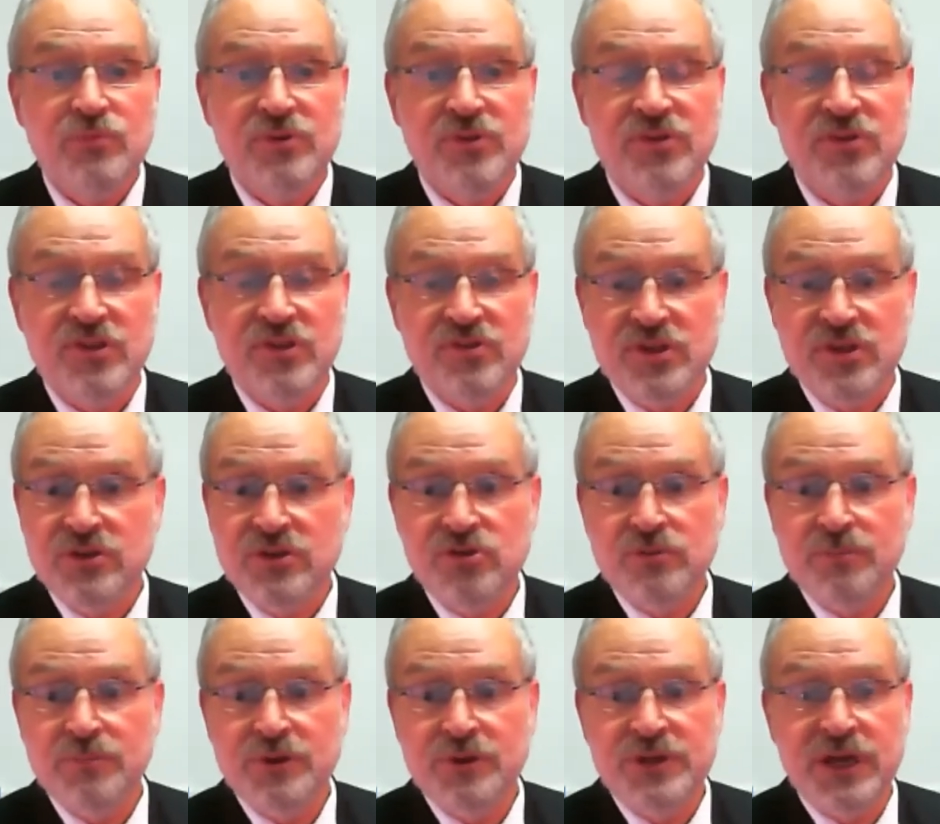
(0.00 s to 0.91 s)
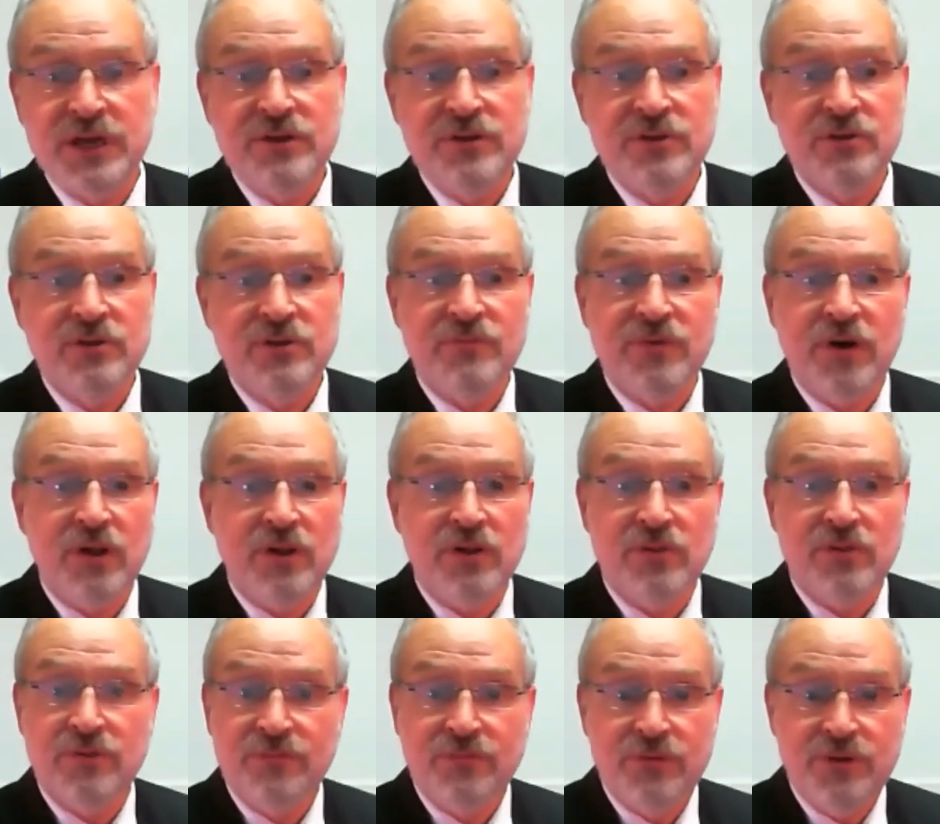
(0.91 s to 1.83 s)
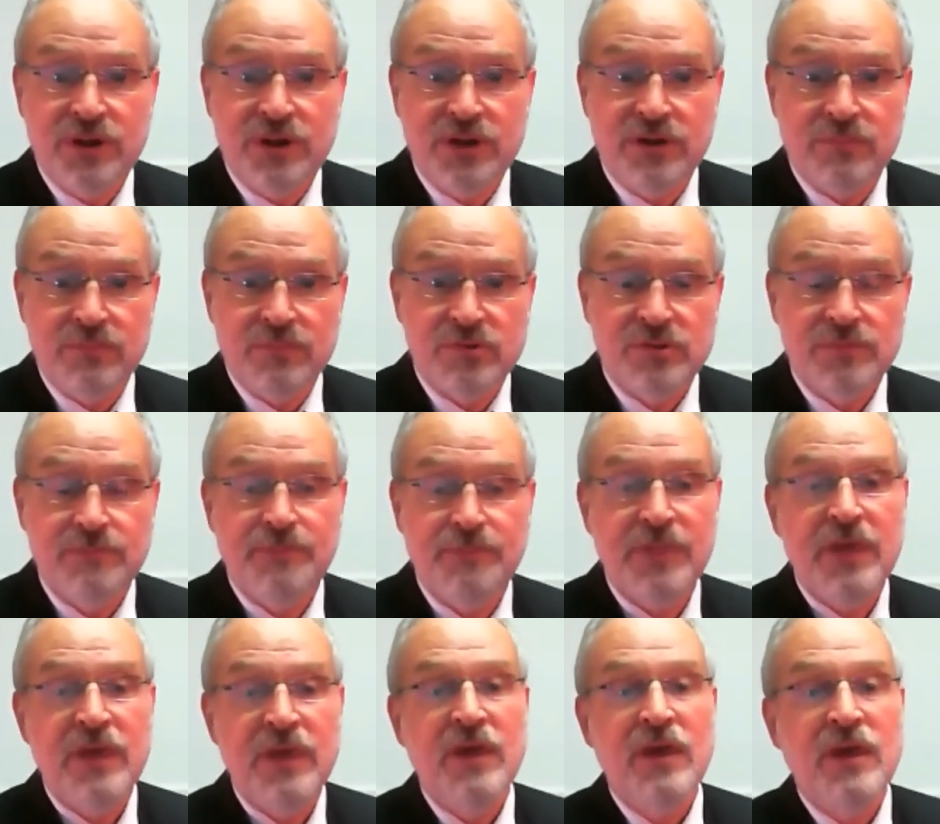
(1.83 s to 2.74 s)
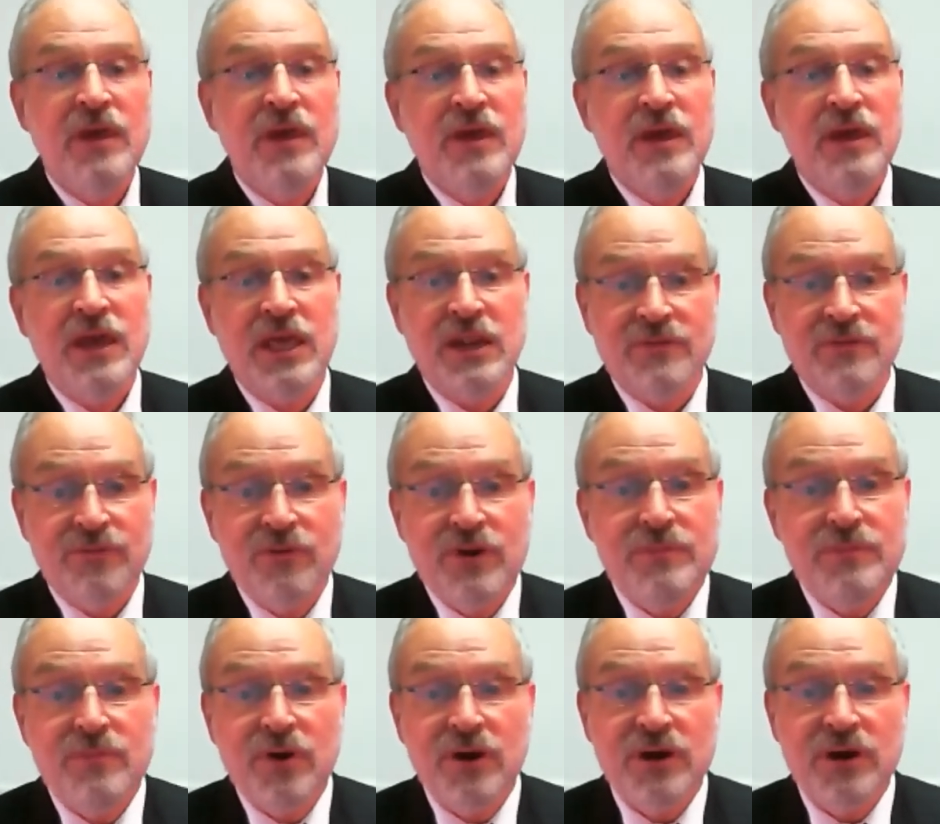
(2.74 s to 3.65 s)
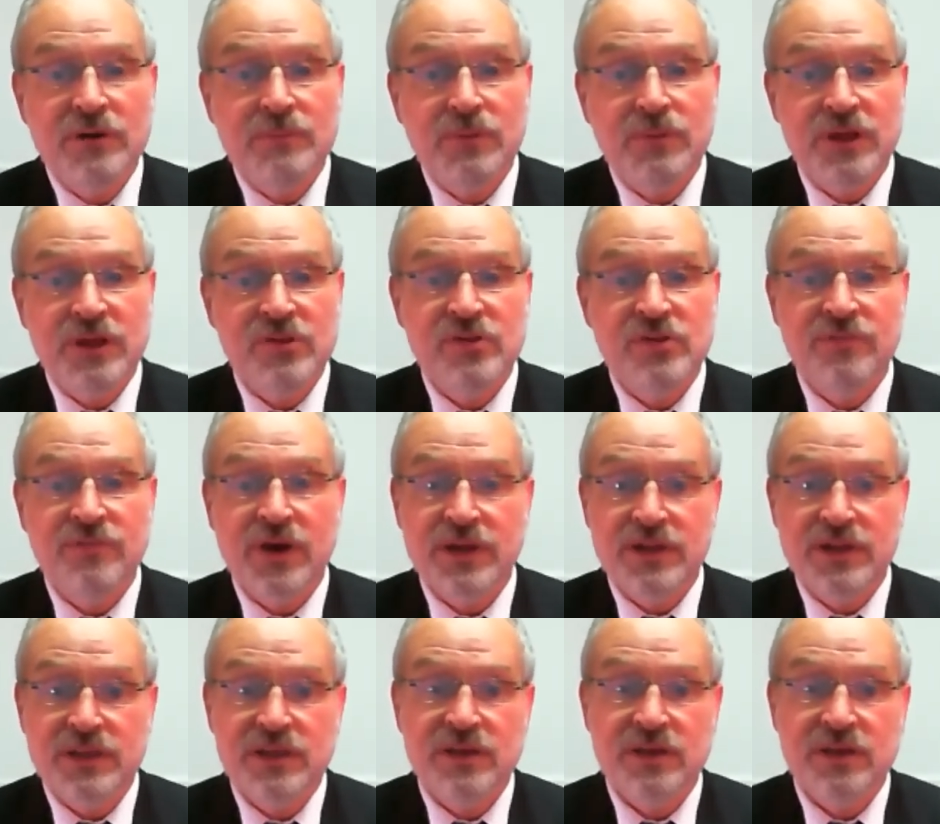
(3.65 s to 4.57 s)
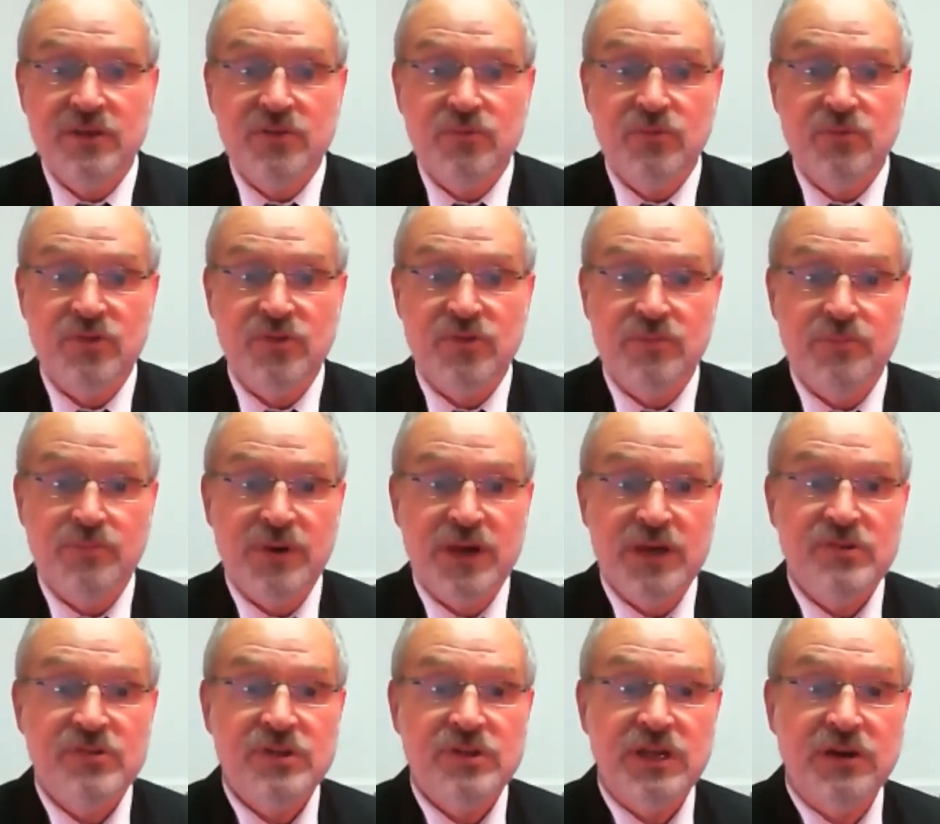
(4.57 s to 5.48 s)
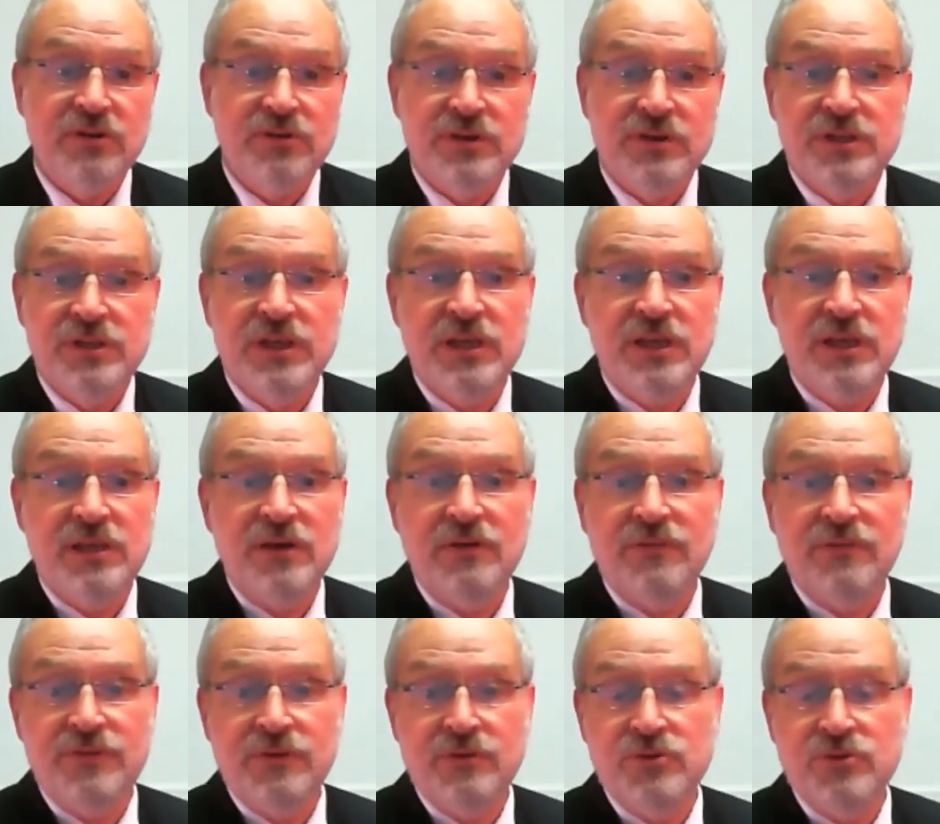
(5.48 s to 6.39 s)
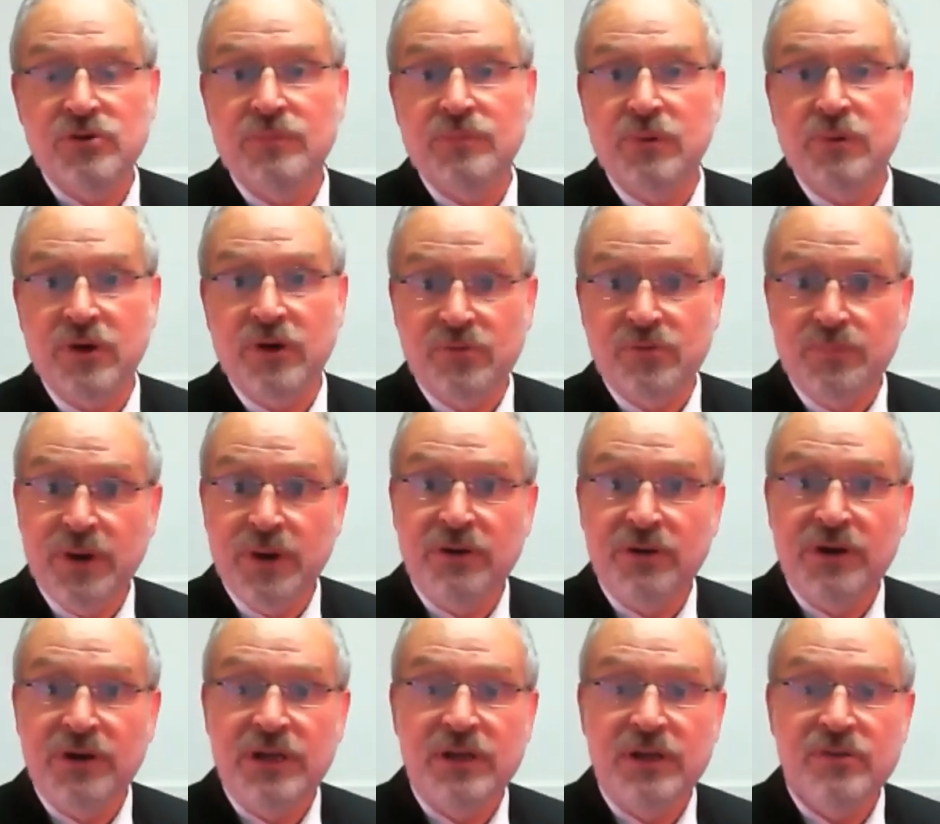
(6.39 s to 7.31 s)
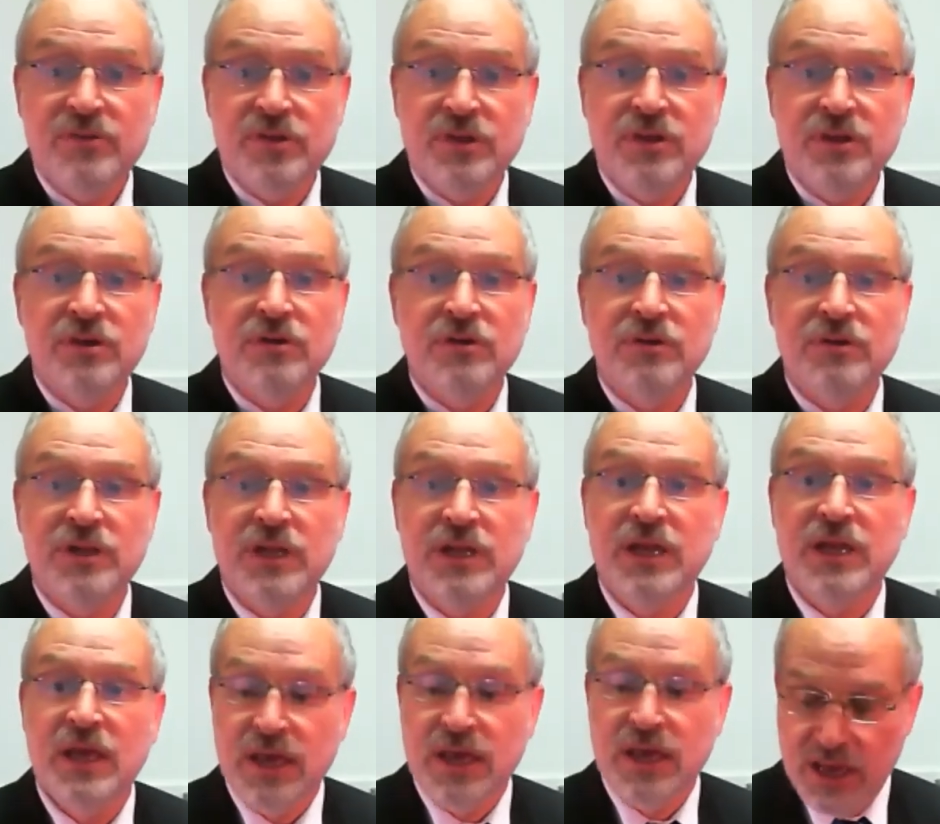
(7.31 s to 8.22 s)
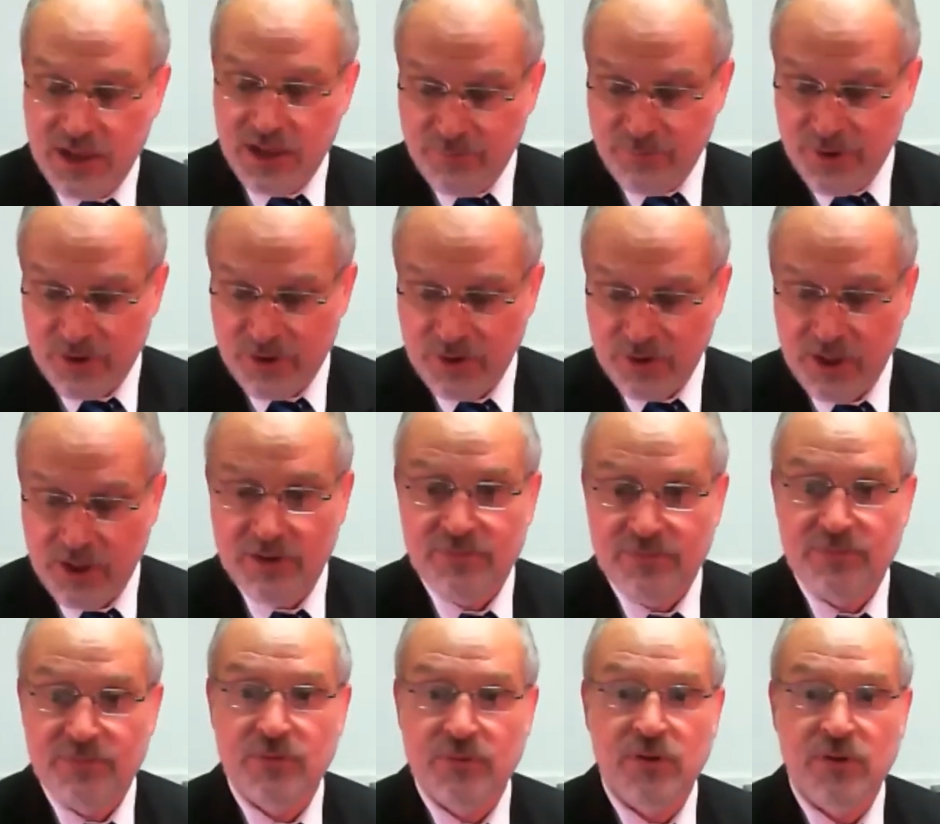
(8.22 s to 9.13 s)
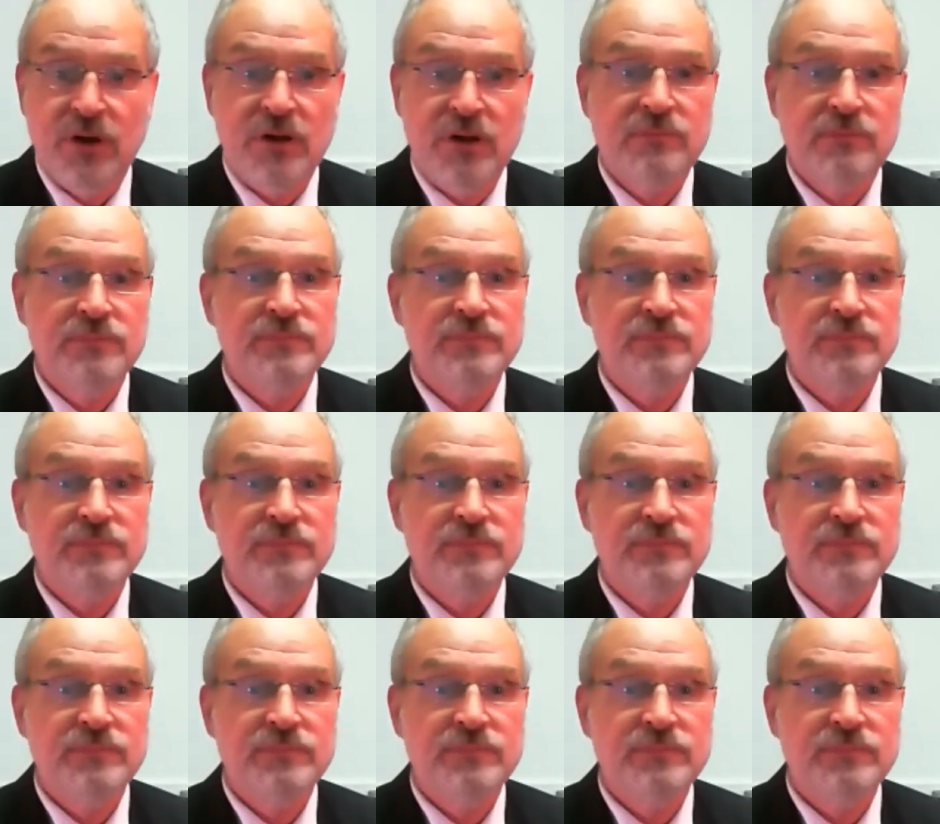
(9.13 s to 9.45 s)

was the essential protector of all other freedoms. And a free marketplace of ideas was the best guarantee of future prosperity, security, and a better life for all.